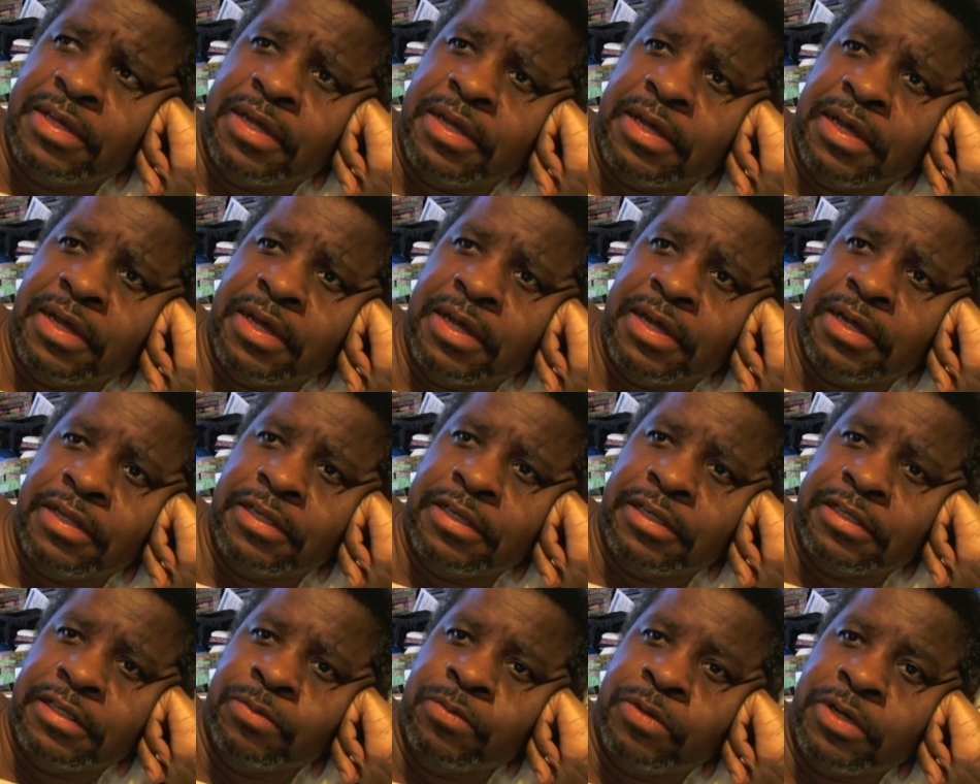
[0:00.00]

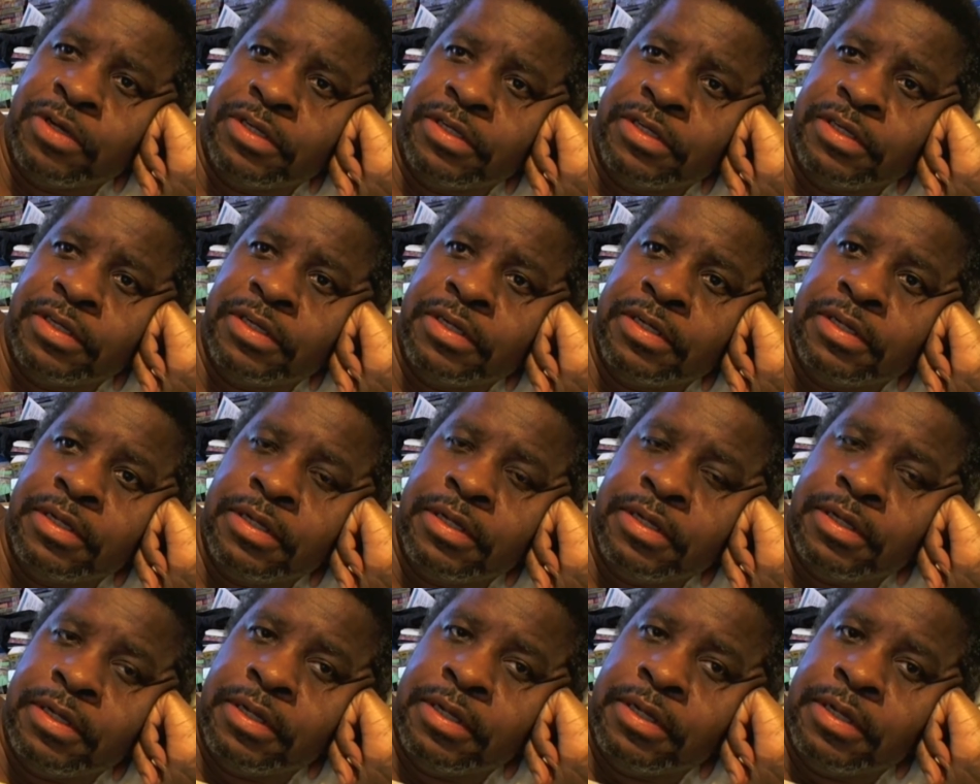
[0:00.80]
This one,
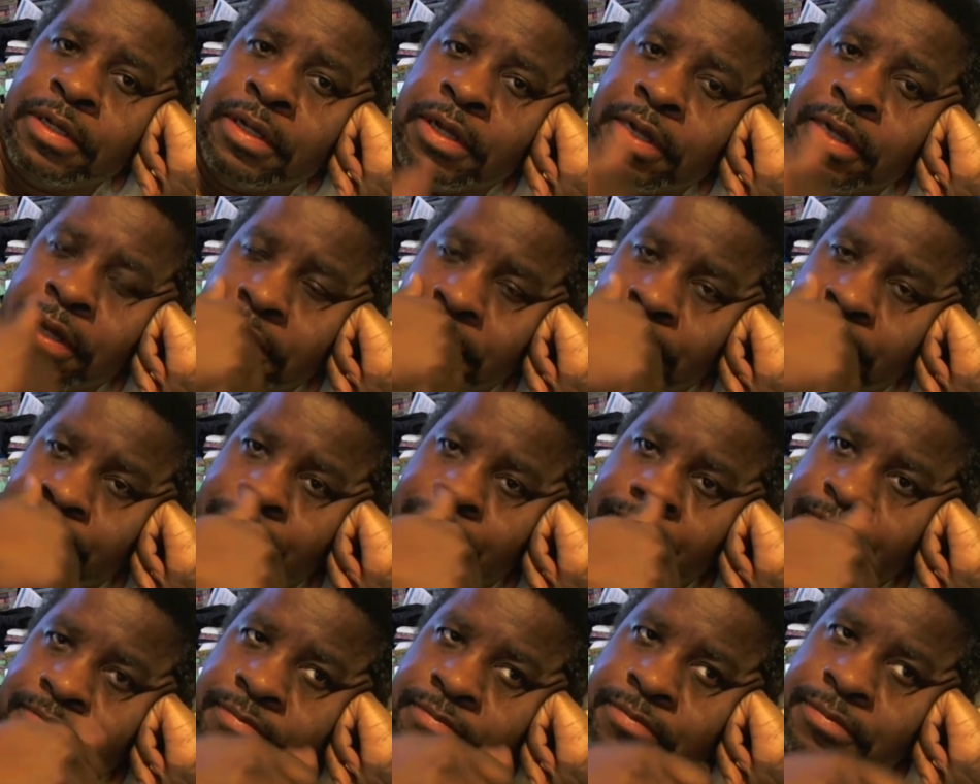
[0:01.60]

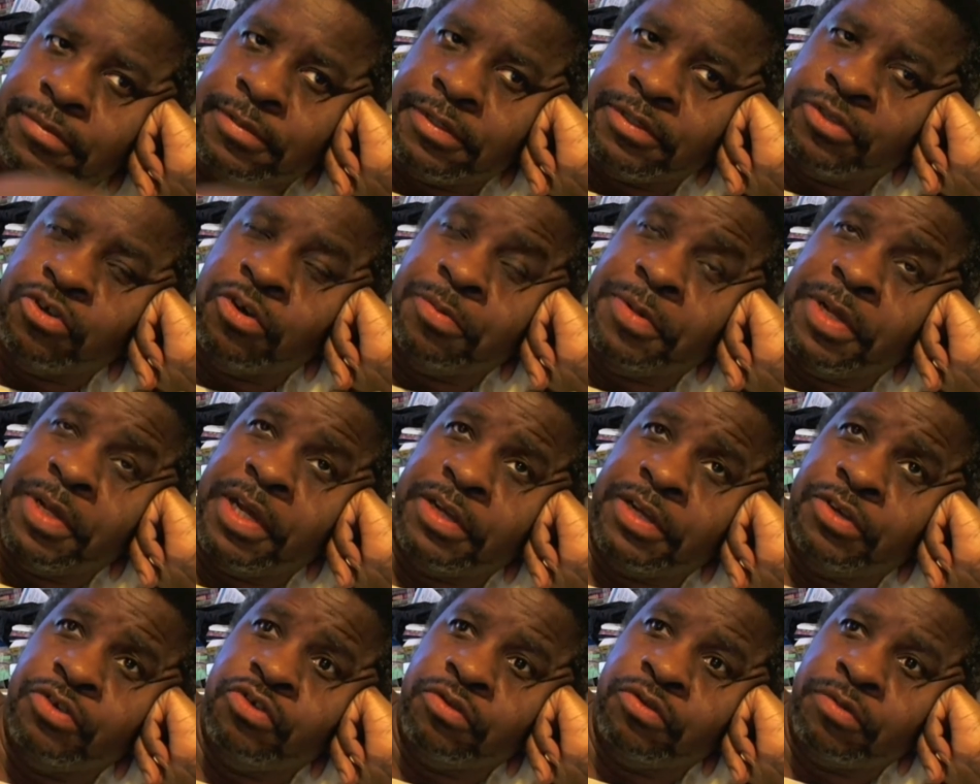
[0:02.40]
normally
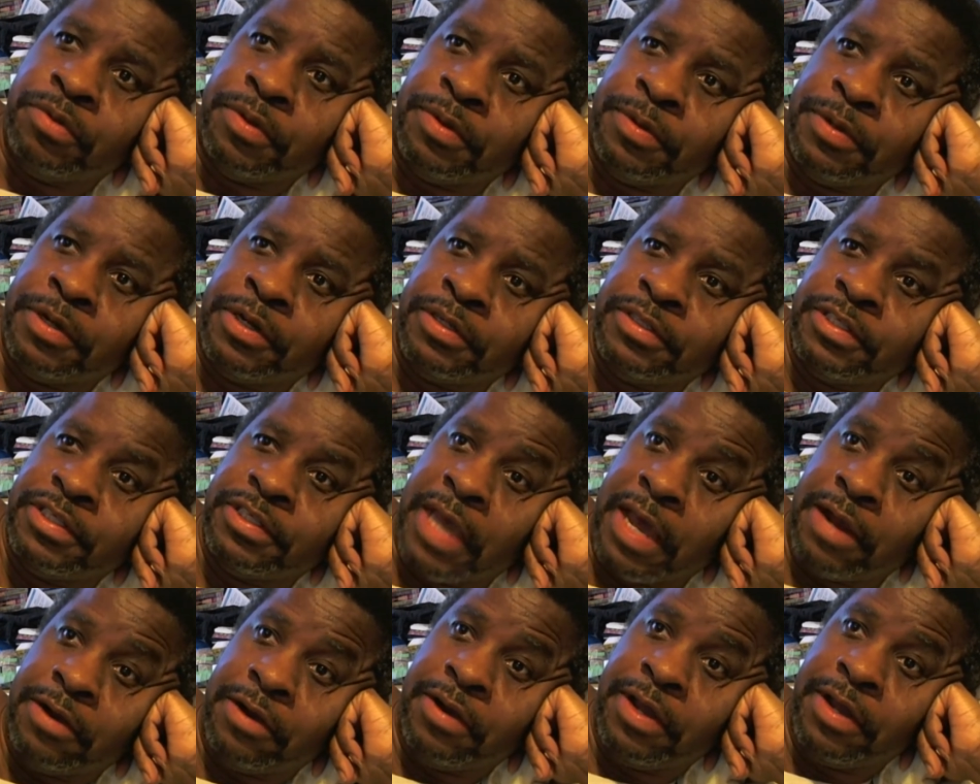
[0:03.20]
I do on
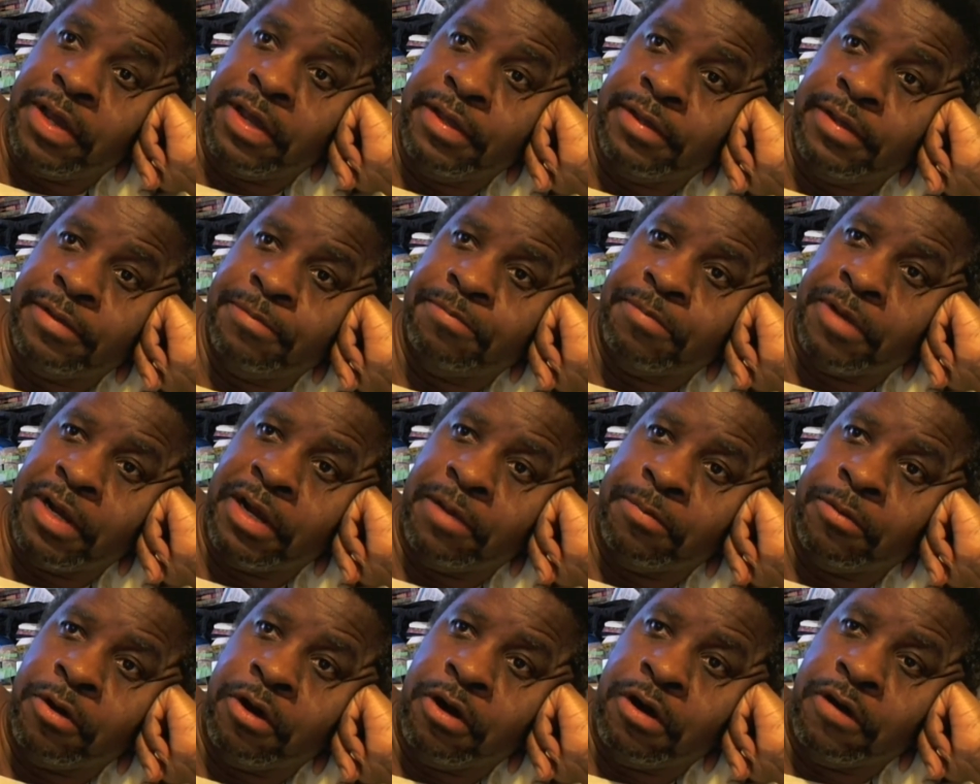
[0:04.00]
Saturday, but
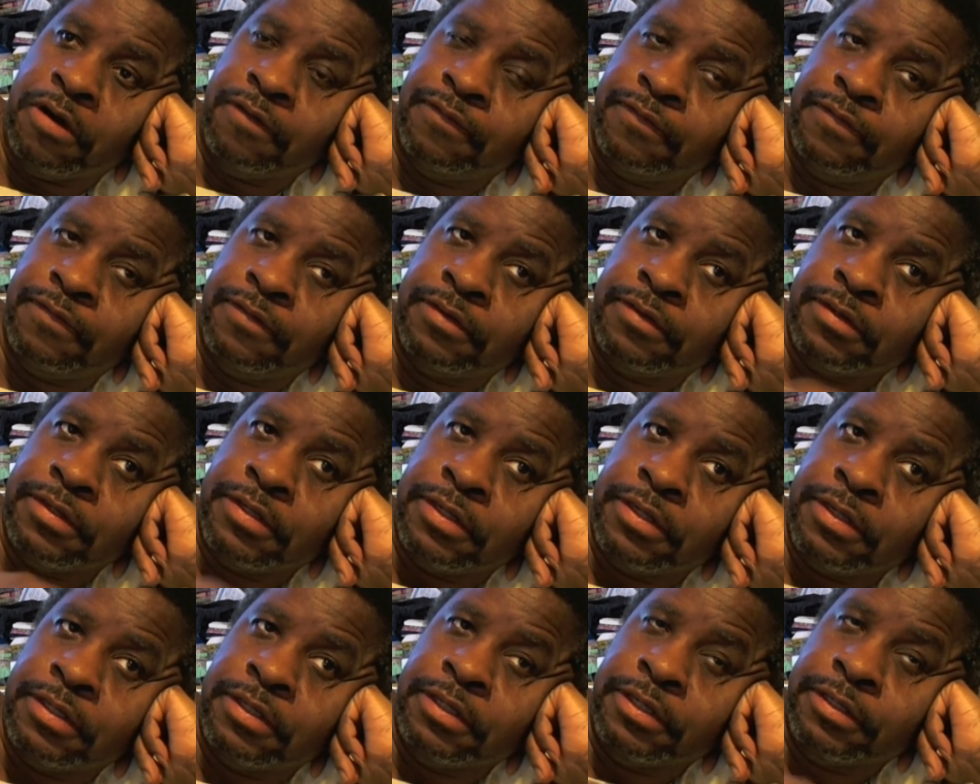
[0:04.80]
I'm off
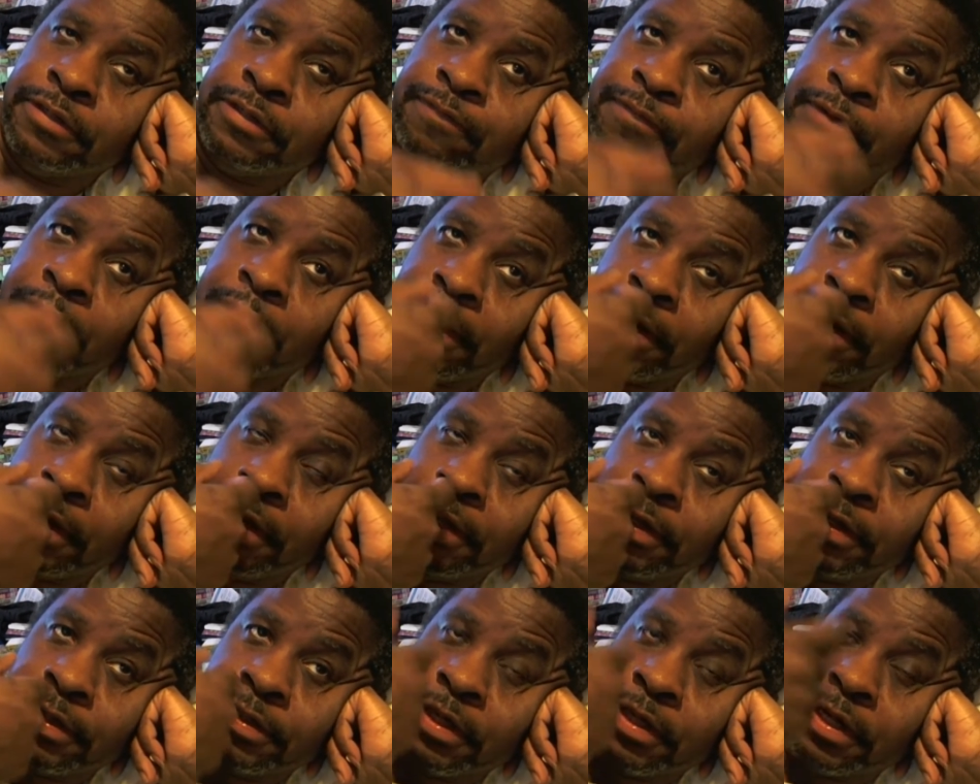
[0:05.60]
this
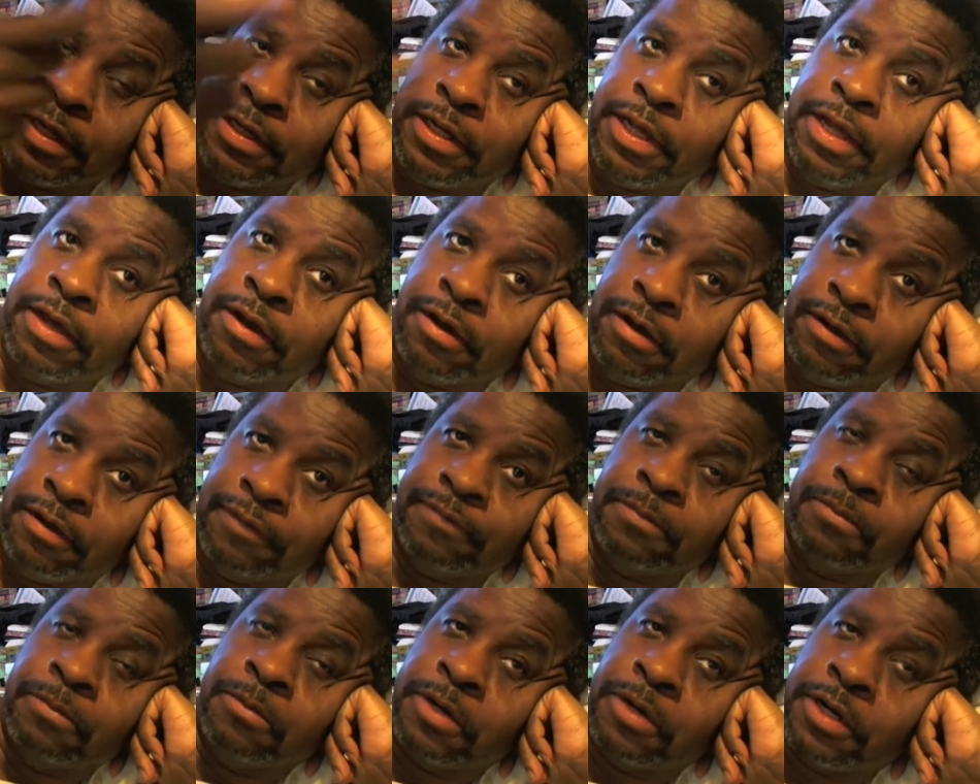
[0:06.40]
Friday. I took a day
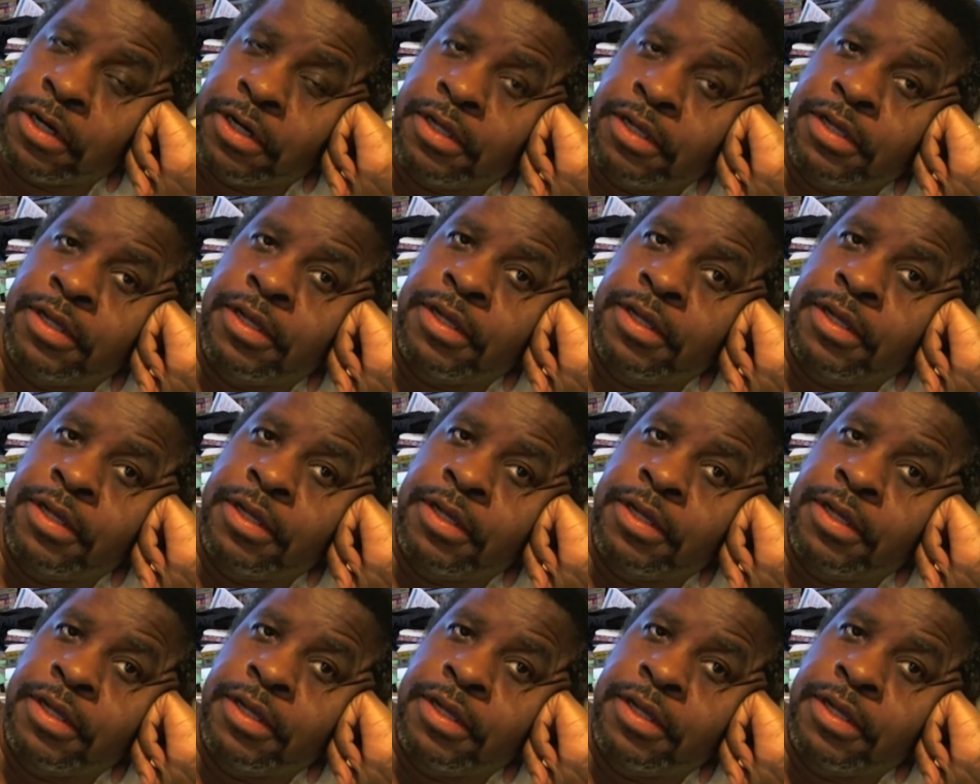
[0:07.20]
off from work